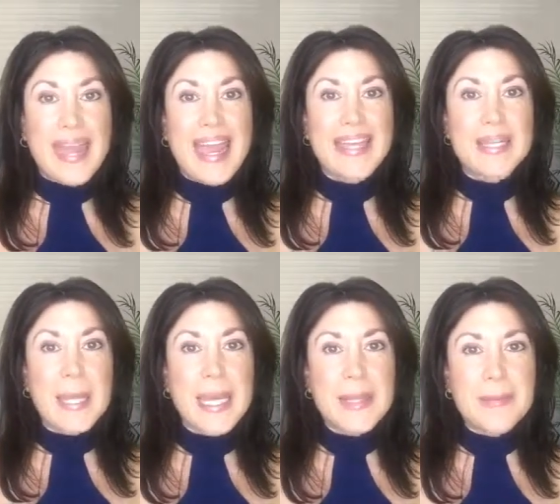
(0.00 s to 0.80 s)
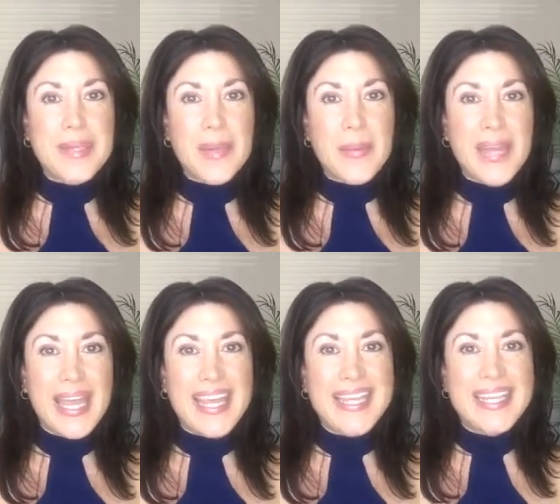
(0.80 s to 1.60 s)
and let it be
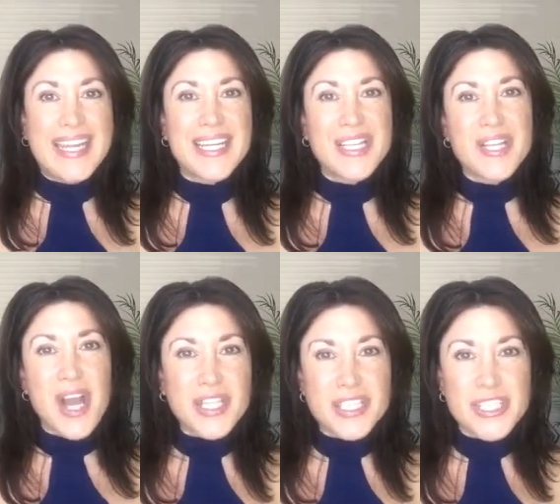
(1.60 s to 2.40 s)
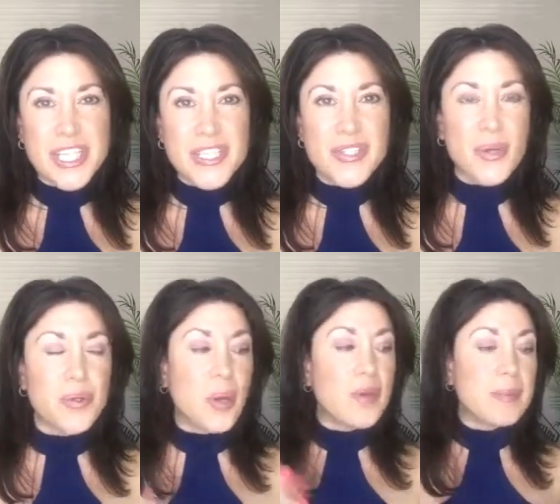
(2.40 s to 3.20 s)
okay and acknowledge it. So
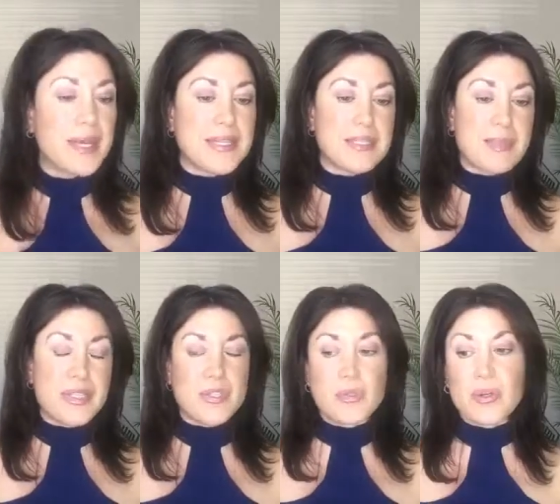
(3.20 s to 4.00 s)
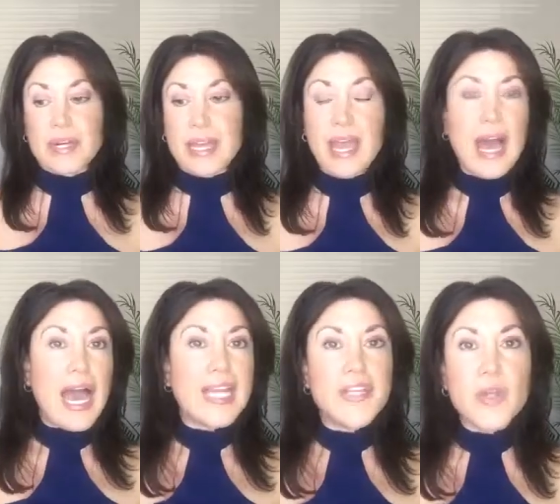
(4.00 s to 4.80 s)
going back to my story,
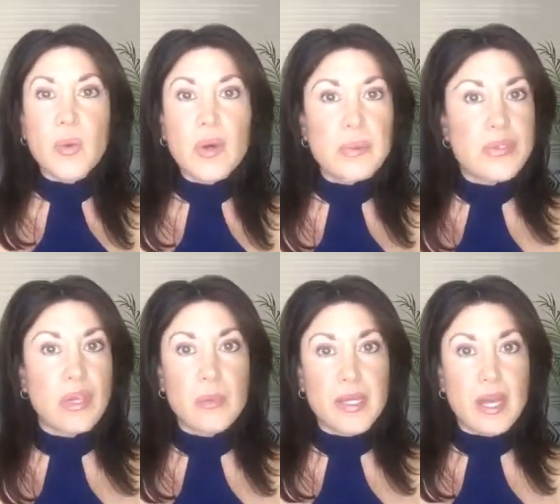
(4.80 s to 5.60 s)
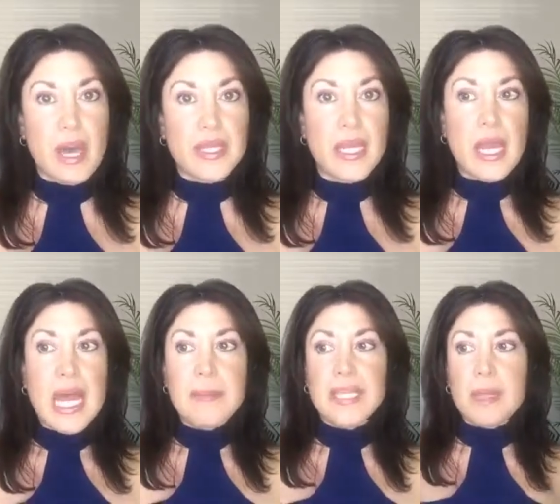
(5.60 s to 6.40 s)
I didn't know what was going on.
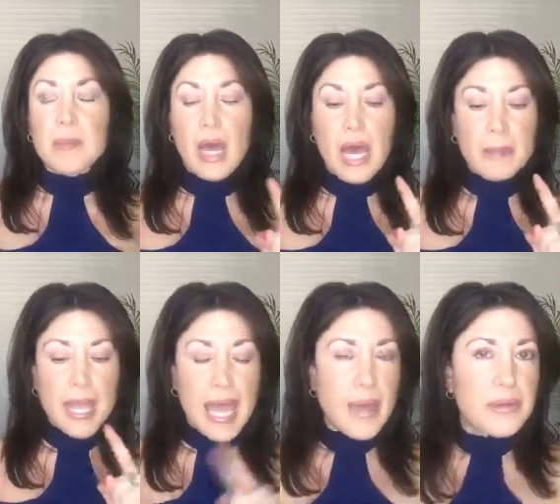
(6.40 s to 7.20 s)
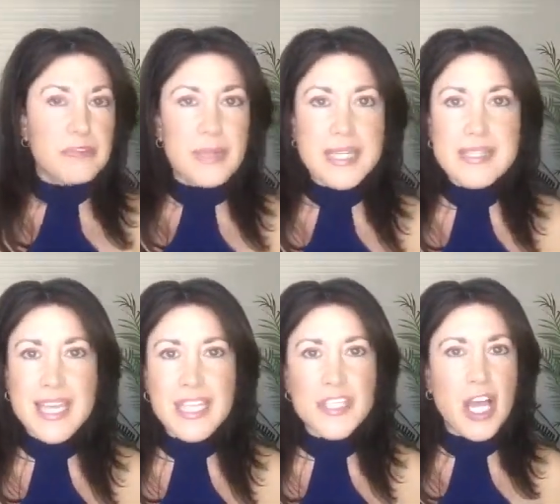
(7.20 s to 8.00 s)
I mean, I'm out of my
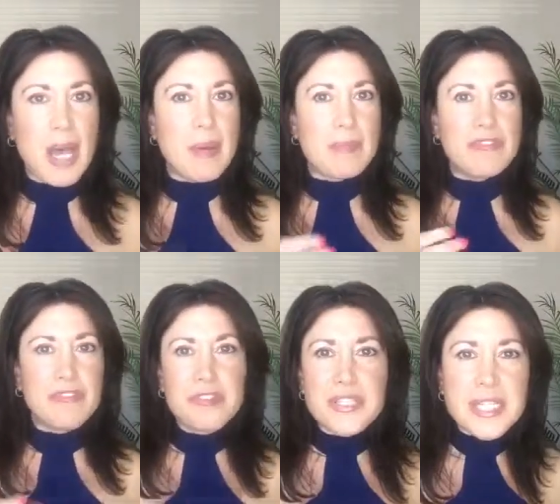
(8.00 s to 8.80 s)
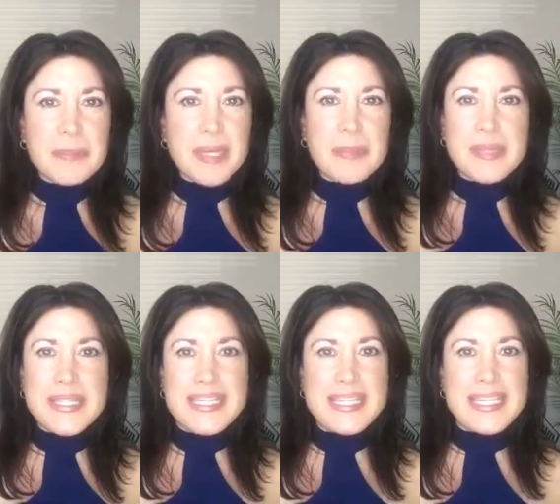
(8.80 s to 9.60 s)
day job, I'm fully in my
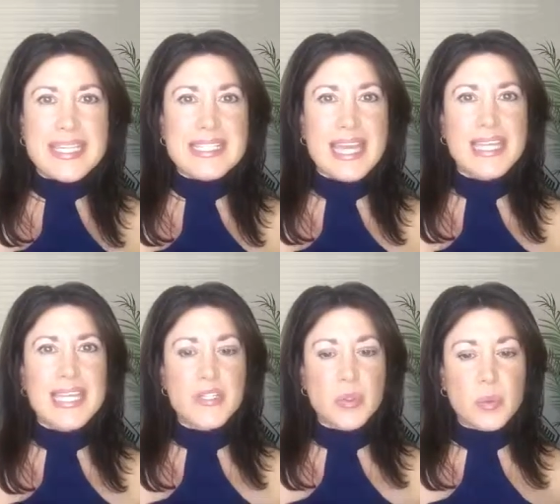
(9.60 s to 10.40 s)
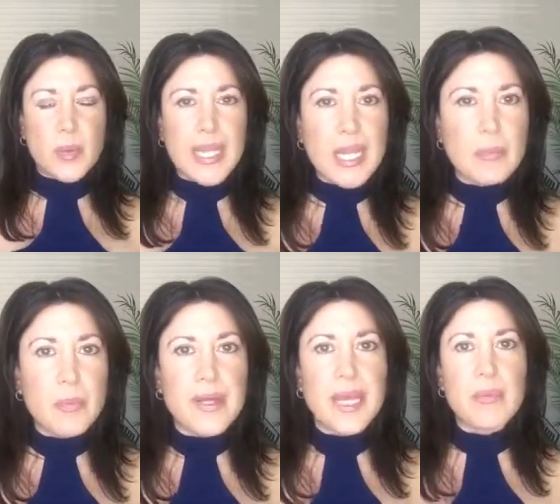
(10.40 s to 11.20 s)
business, I get to wake up
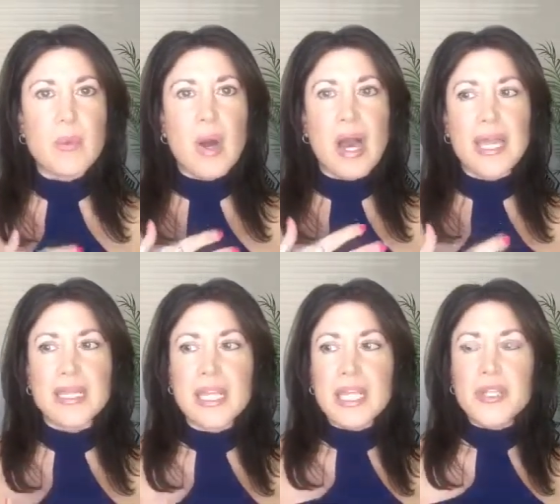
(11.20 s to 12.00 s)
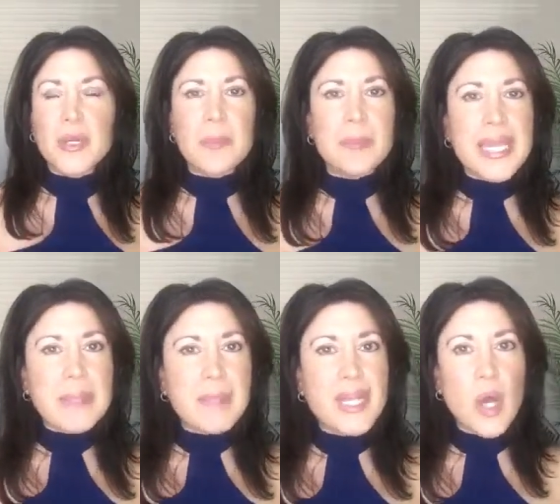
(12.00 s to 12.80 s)
when I want, make
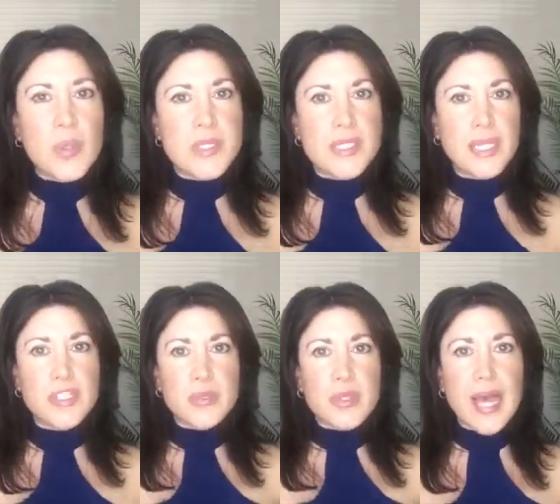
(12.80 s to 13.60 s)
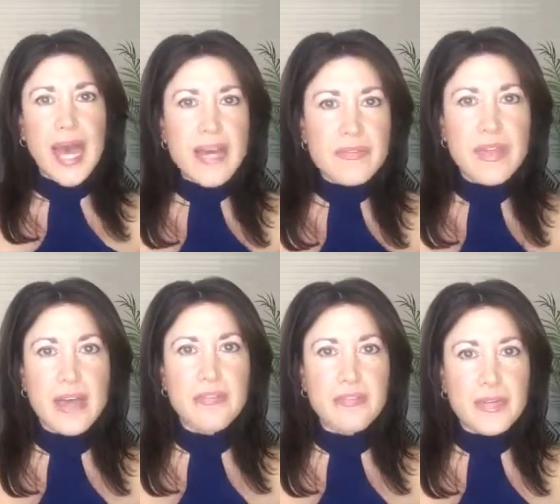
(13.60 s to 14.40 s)
my own schedule, have
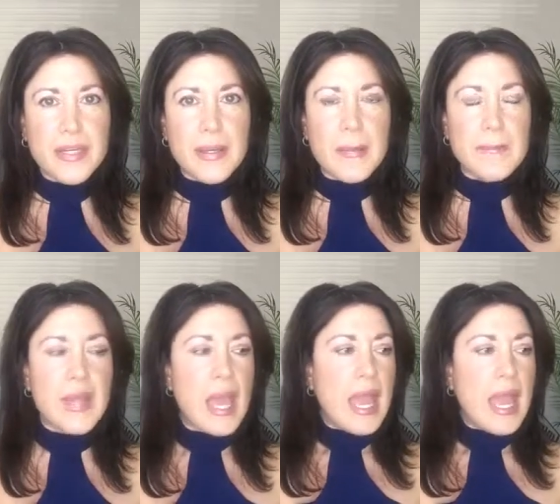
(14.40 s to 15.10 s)
that freedom,